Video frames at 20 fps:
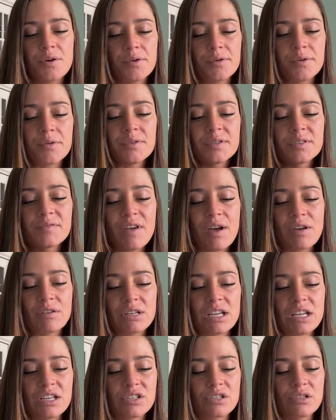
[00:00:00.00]
those
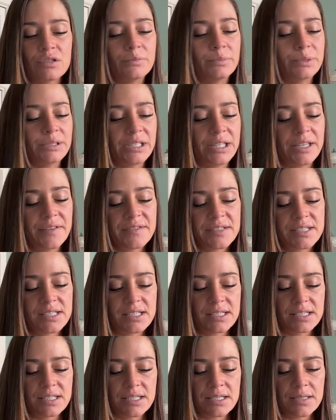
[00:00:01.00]
foundational belief
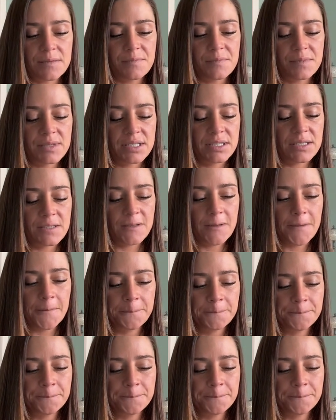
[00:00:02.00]
systems.